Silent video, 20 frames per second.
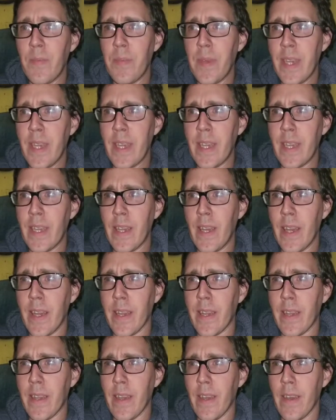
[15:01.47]
be
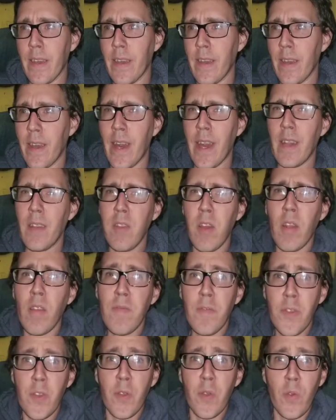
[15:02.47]
like, I
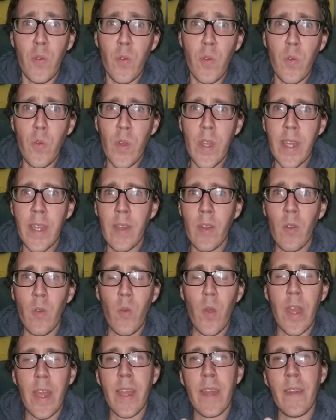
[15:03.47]
love you in a
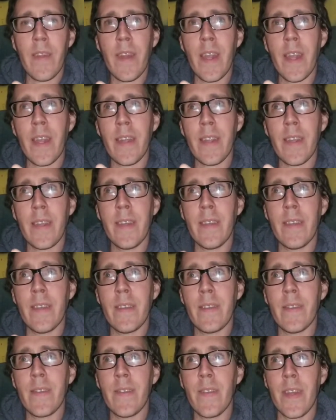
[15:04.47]
way that
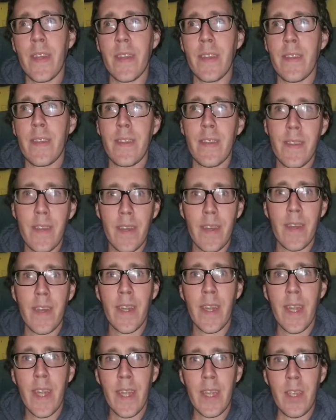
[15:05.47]
is like
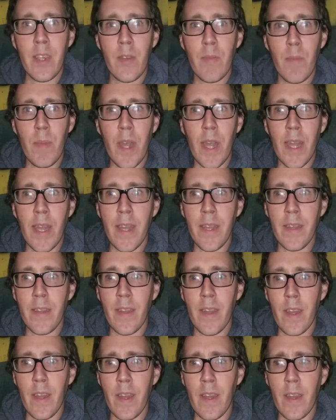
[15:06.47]
in your mind,
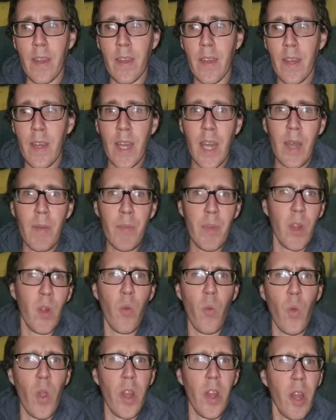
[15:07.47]
I'm going to
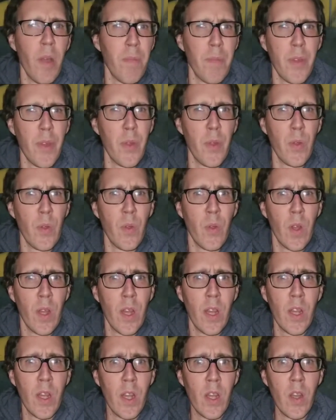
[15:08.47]
one up you,
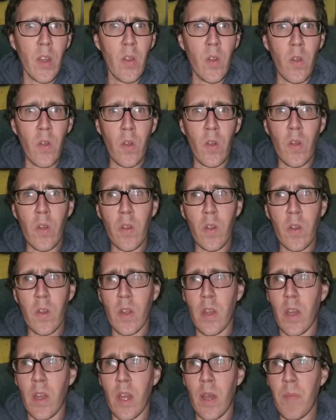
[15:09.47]
or
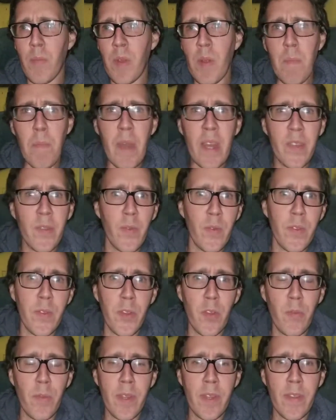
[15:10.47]
I'm going to mess with
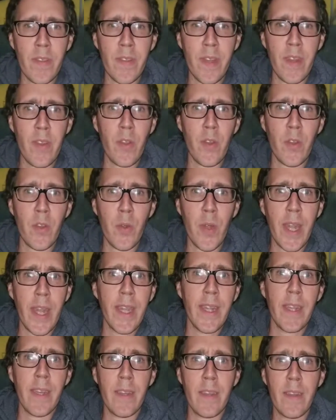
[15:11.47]
you because I know you
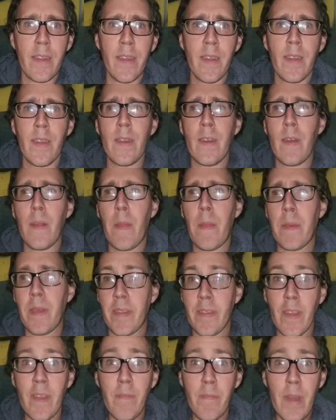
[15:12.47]
hate it.
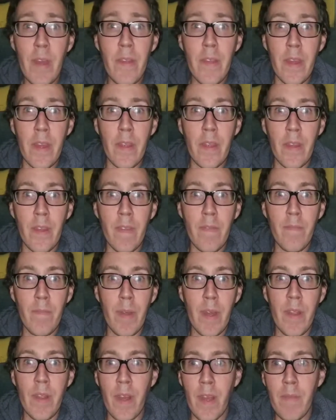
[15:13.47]
Because I've been there. I've
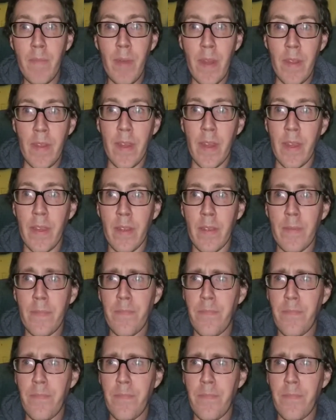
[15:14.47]
been there.